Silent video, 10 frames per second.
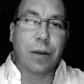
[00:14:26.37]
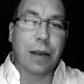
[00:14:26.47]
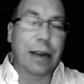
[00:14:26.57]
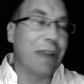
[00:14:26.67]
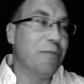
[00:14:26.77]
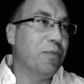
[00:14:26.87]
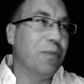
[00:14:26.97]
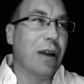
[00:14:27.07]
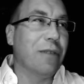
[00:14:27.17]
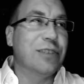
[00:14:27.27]
Like
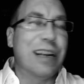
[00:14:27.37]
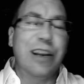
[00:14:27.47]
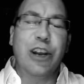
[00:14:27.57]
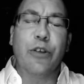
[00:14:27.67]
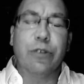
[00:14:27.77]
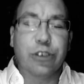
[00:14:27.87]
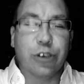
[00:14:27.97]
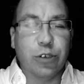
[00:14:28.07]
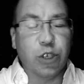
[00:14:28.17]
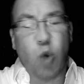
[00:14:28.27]
I've said in other
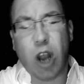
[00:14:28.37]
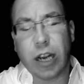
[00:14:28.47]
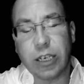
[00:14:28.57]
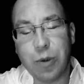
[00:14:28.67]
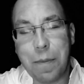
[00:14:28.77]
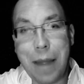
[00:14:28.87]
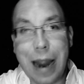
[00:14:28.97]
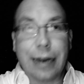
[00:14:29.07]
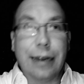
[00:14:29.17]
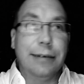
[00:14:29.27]
shows, you walk into a
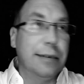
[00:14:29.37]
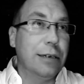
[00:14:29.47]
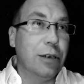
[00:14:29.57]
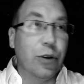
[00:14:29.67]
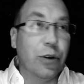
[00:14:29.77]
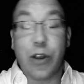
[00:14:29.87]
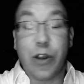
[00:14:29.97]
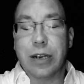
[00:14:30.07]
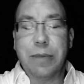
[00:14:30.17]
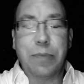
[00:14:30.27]
bank and you're there
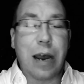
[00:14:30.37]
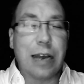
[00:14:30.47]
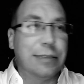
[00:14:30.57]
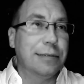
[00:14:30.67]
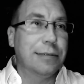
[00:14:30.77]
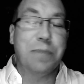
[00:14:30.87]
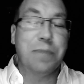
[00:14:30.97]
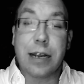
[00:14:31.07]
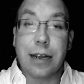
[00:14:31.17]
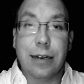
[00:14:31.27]
to deposit some
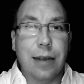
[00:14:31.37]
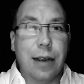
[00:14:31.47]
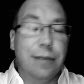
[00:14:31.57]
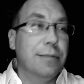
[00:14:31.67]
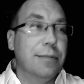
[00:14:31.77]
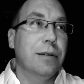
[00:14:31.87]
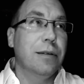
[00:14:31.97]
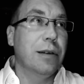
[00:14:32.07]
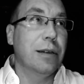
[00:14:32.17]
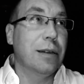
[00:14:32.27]
money, and
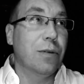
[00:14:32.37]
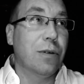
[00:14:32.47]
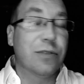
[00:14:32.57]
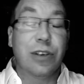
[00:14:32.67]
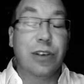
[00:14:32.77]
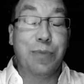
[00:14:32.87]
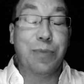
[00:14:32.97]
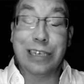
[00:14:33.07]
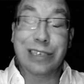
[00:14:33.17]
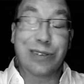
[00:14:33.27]
all of a sudden the
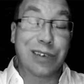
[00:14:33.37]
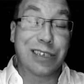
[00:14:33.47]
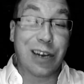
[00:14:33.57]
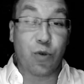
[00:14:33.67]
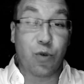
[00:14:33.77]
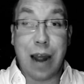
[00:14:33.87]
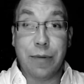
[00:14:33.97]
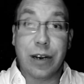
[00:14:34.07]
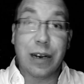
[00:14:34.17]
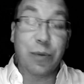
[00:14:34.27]
place starts to get robbed
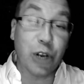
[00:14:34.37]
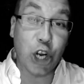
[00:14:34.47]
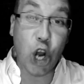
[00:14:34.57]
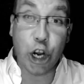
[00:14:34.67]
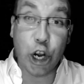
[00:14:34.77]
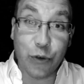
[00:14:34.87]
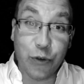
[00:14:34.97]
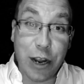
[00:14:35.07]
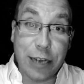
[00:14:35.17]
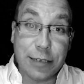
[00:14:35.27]
and you end up with a gun in your
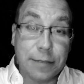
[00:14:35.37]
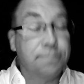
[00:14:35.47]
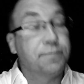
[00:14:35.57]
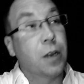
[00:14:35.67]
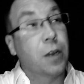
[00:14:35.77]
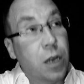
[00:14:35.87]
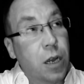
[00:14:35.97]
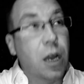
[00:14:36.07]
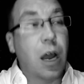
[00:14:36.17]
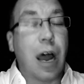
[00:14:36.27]
face.
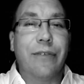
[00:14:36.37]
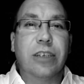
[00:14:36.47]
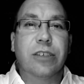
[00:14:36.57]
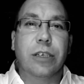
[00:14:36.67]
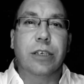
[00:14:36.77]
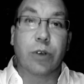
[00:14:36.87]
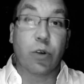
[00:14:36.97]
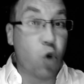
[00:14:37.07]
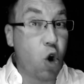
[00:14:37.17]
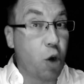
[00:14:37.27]
Obviously, you're in the
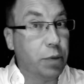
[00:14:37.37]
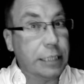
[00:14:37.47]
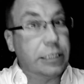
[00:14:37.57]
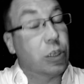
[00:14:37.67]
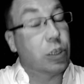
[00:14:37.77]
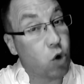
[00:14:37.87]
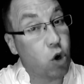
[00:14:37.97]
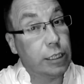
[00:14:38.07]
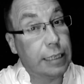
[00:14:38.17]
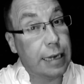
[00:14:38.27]
wrong place at the
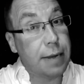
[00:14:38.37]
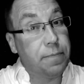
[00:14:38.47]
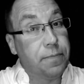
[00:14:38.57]
wrong time.